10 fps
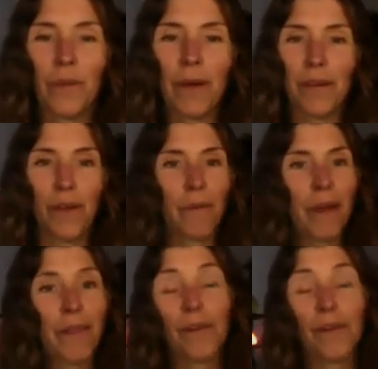whether you're a
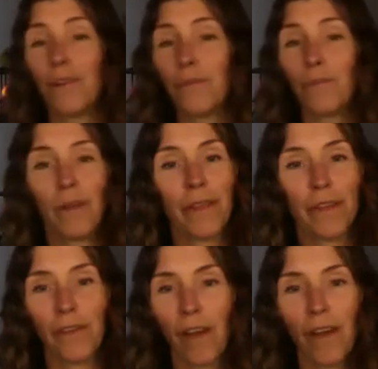mother or whether
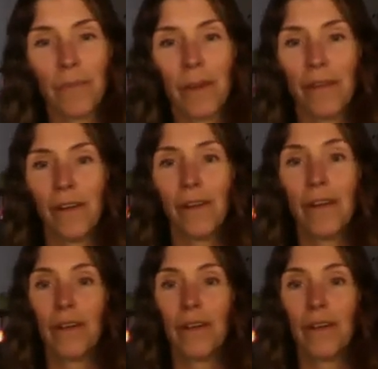you're not a mother,